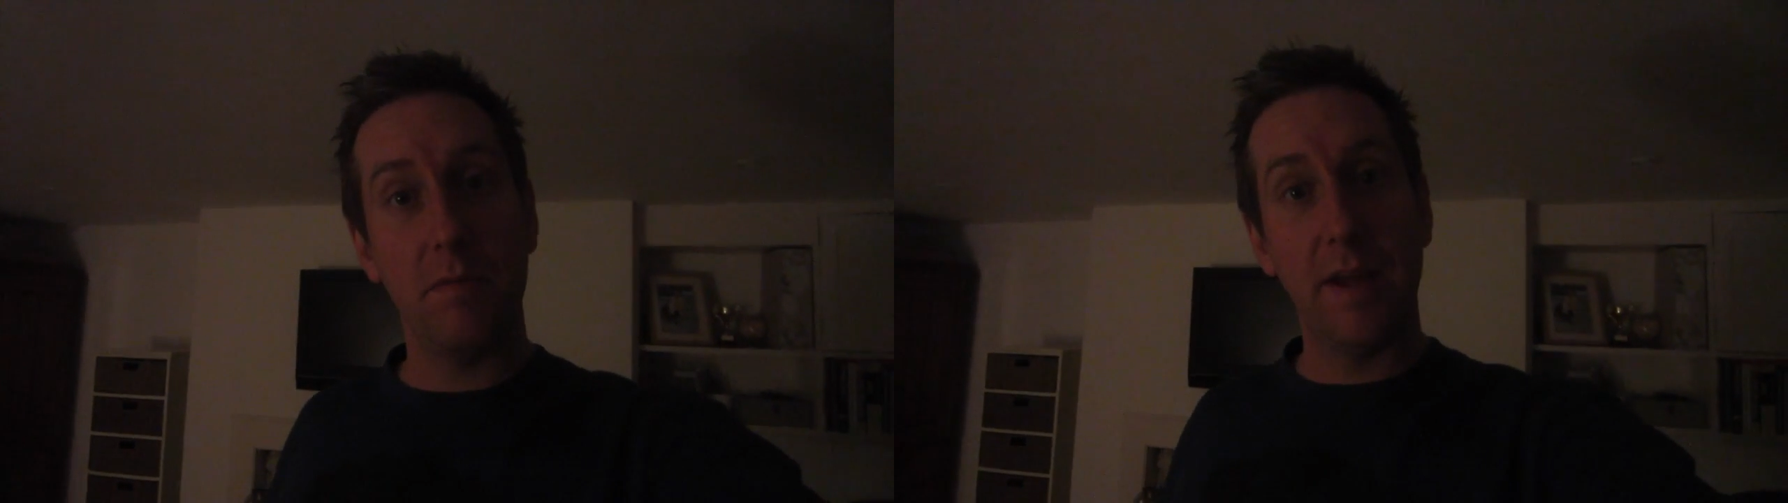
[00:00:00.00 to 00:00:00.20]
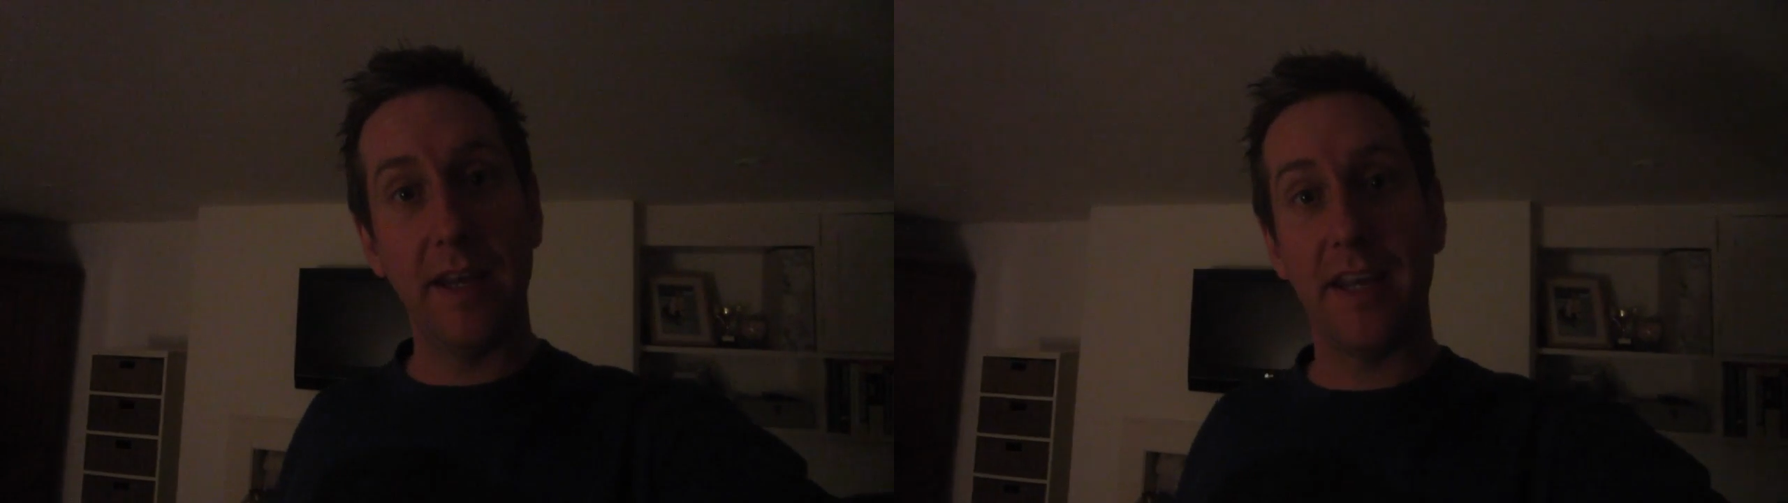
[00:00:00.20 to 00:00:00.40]

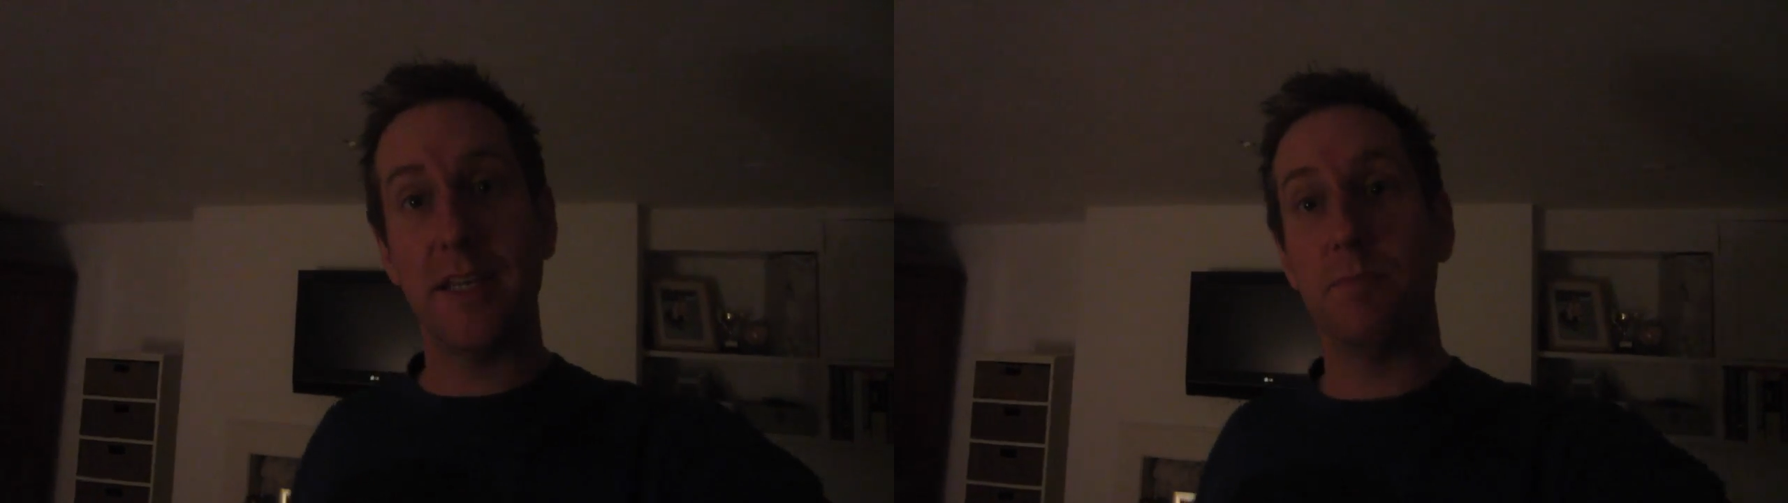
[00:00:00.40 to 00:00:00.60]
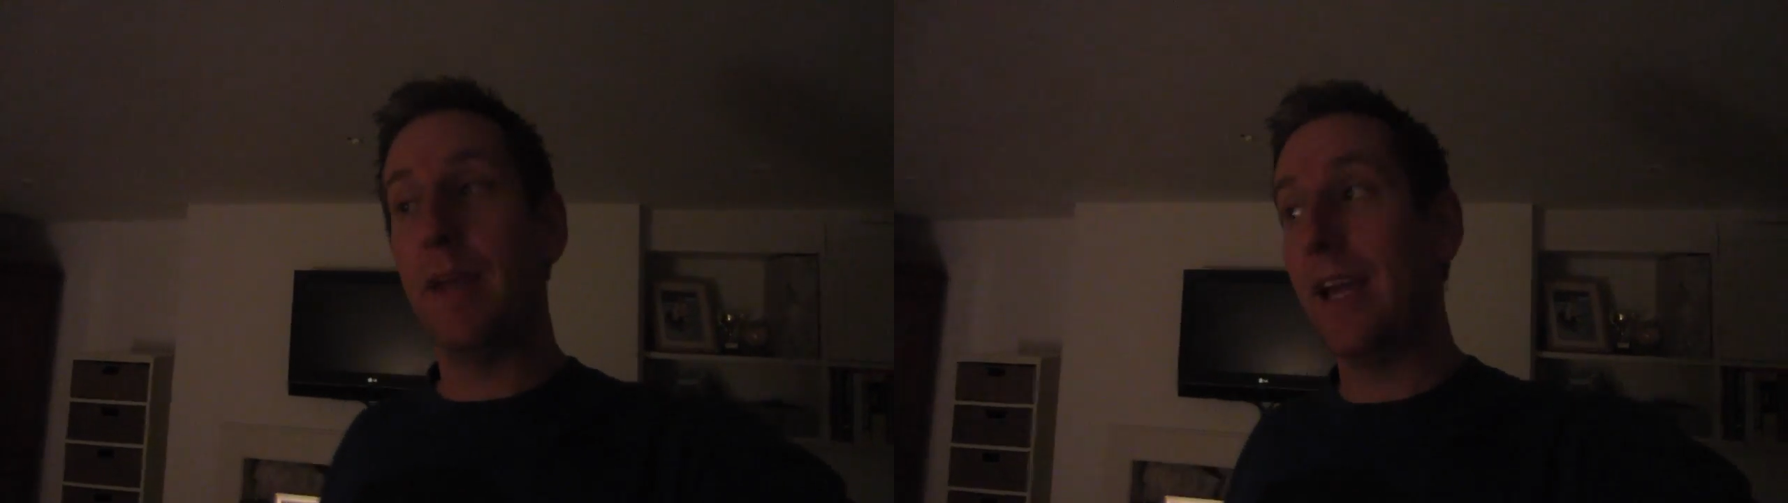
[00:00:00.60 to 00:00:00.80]
We had a
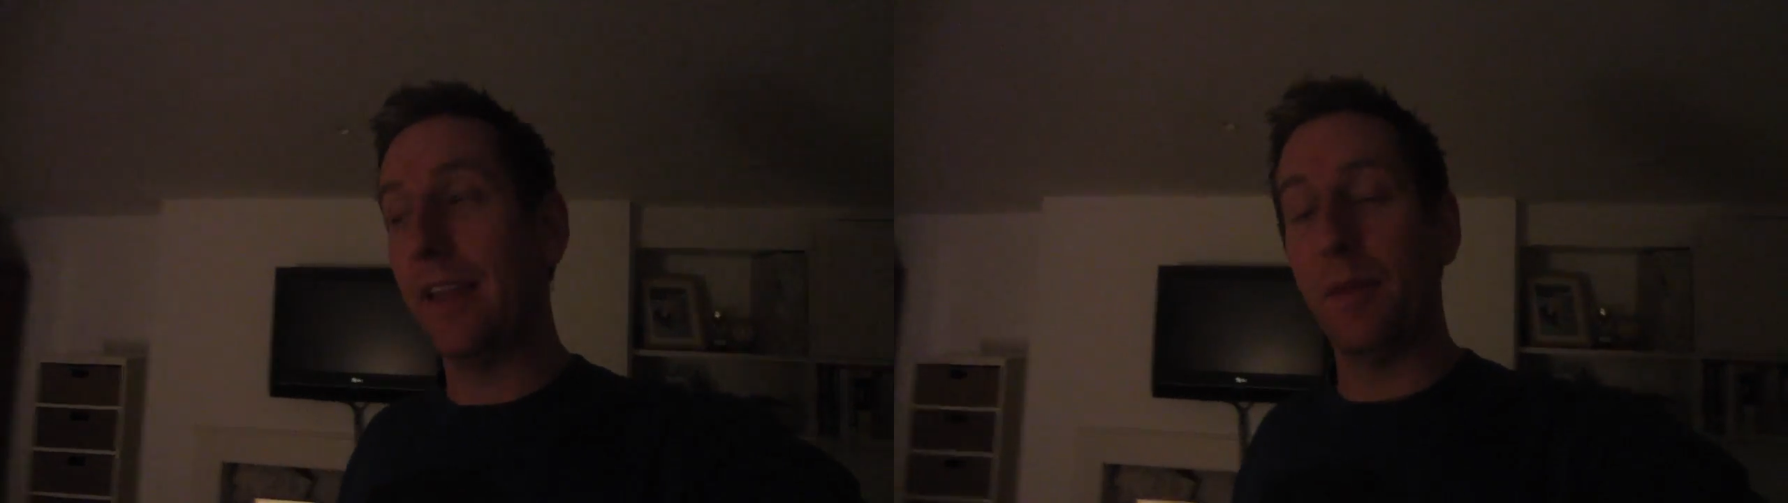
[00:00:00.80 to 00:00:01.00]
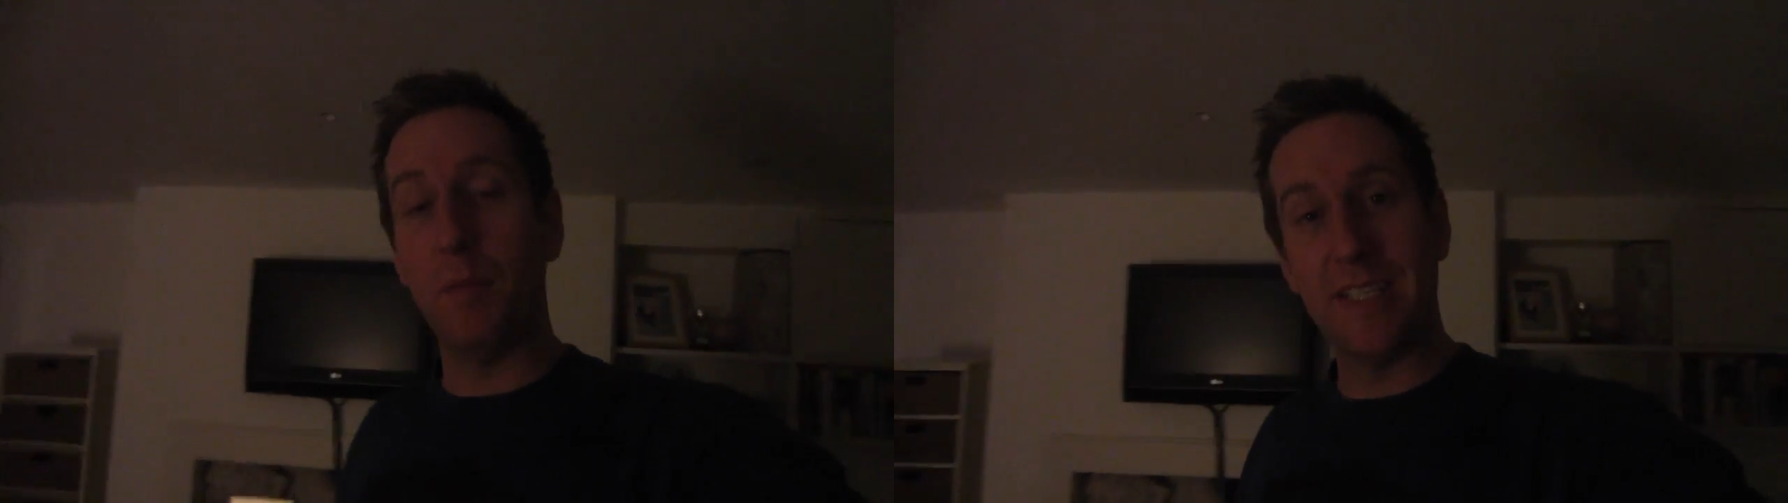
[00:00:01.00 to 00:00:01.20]
nice meal
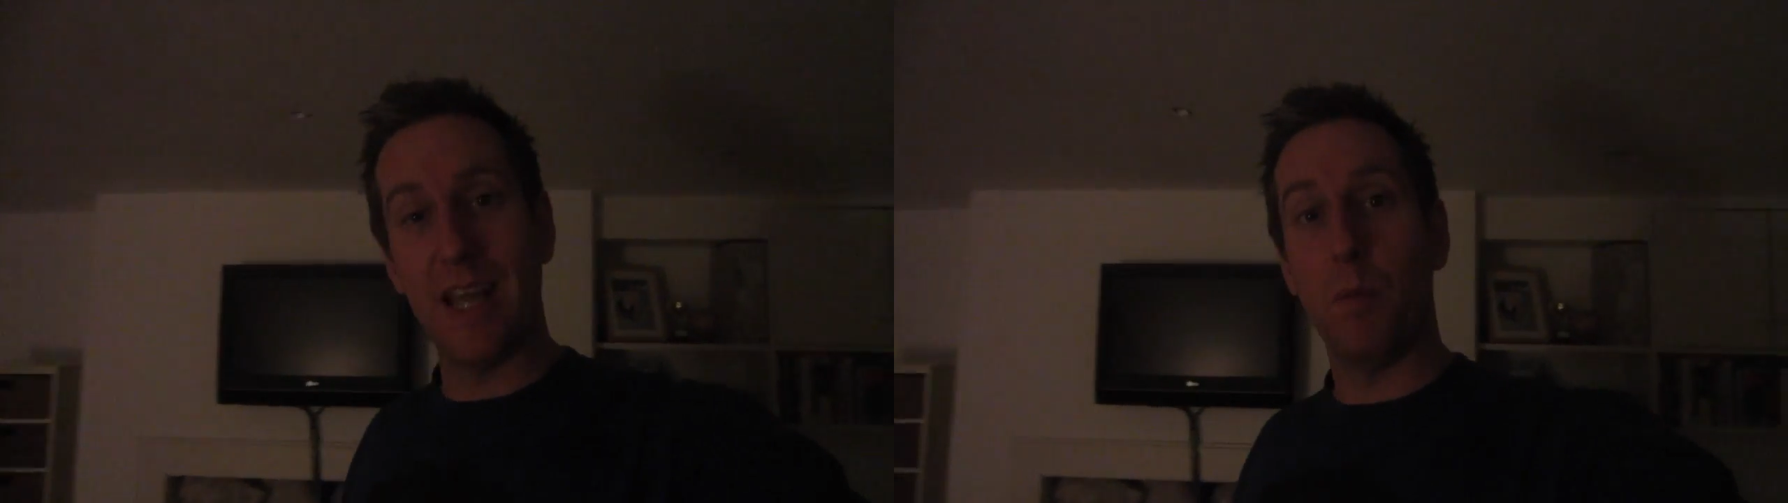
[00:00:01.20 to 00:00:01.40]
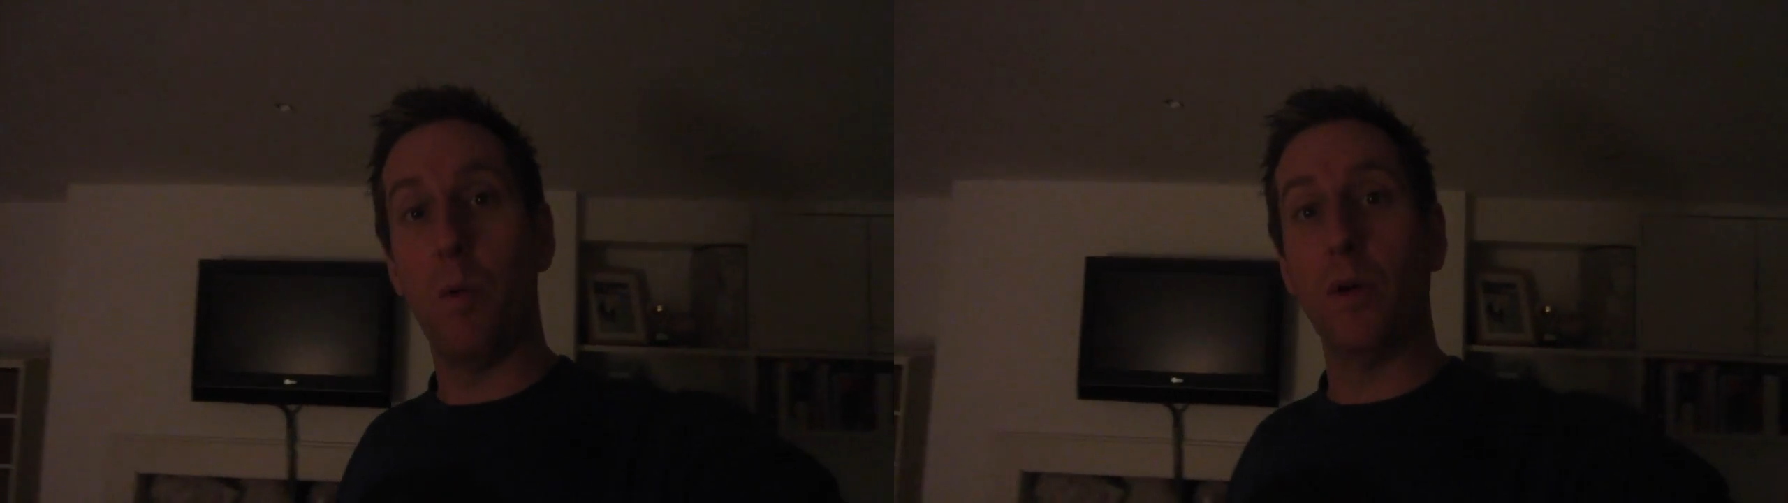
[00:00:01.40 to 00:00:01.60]
and then we
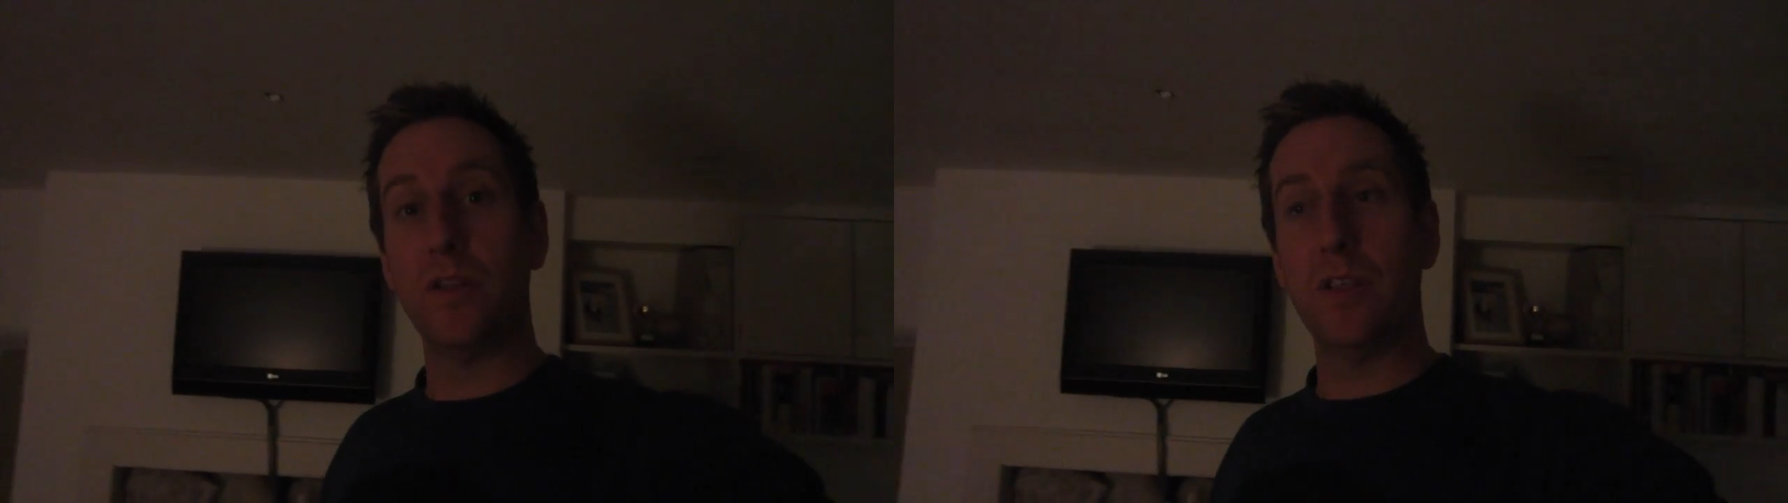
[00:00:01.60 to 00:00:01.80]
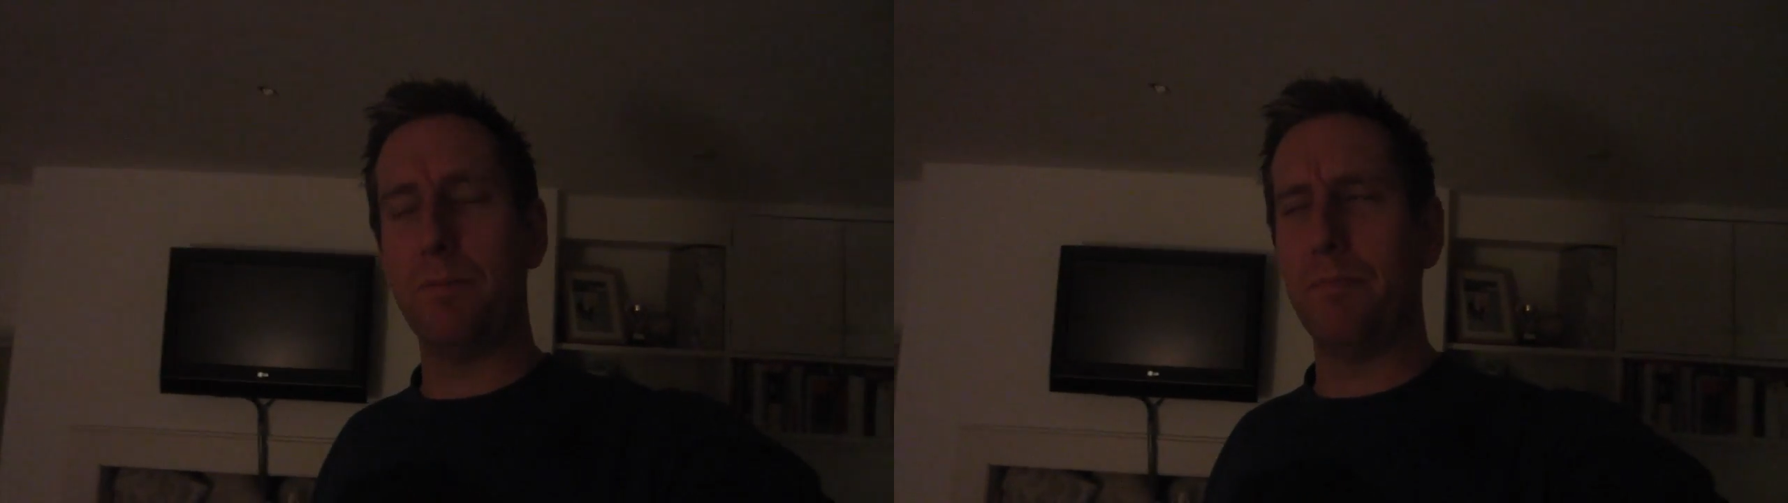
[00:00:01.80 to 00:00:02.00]
sat and
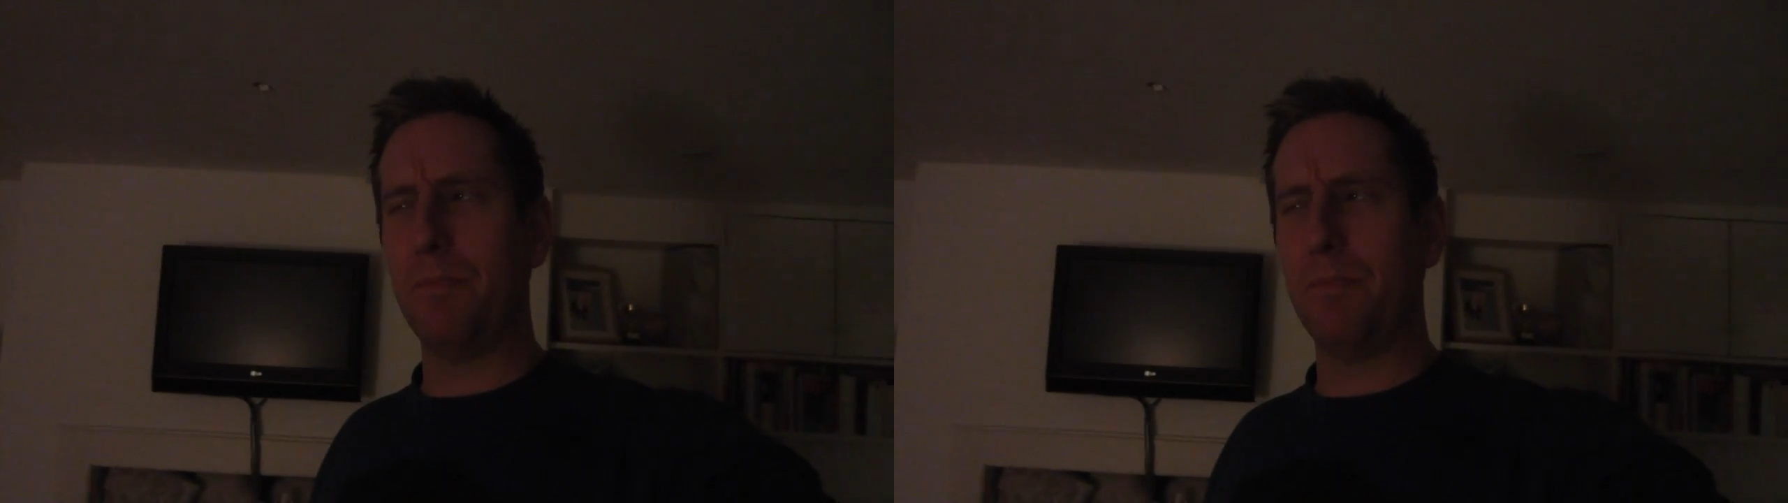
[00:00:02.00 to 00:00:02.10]
watched a